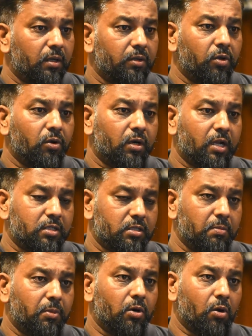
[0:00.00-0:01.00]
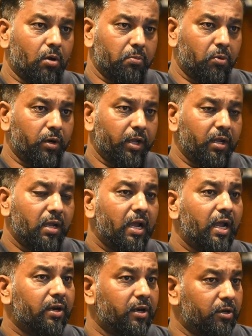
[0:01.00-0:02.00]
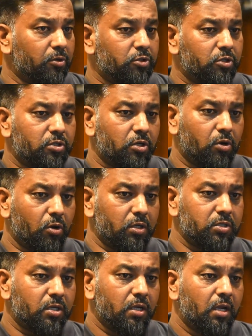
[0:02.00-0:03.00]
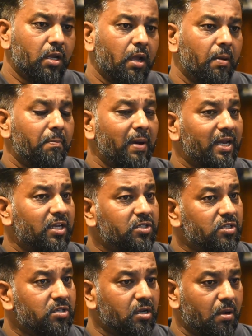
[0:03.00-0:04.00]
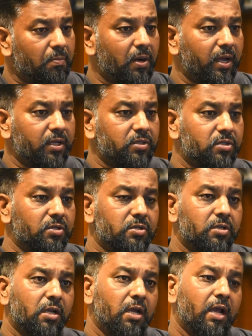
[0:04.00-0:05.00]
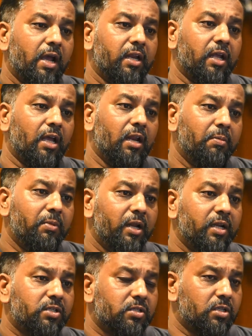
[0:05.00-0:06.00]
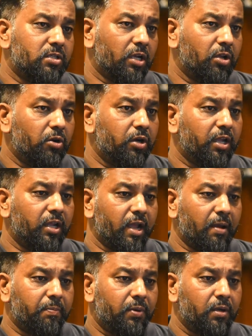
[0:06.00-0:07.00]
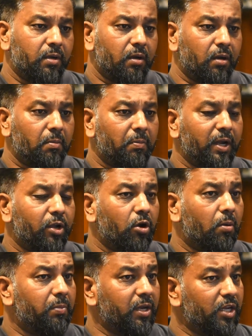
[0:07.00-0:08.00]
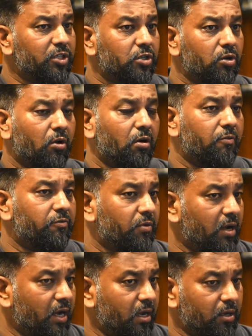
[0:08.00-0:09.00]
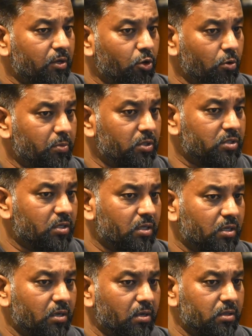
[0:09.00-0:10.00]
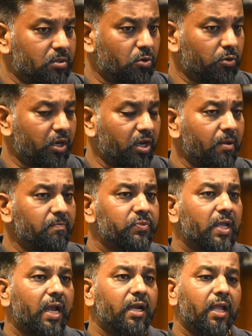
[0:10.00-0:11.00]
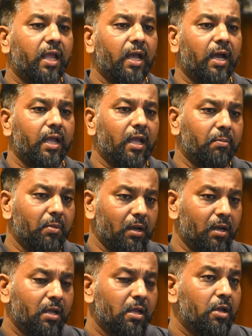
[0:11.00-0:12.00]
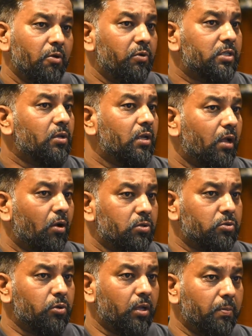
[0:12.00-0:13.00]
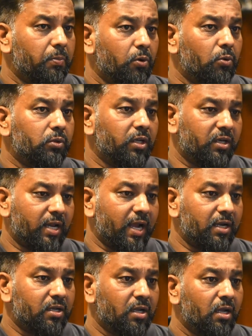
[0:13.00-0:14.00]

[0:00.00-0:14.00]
your customer onboarding and reduces the cost, manages the compliances, and eliminates the security gap by combination of human scrutiny and AI ML, which will also improve the TAT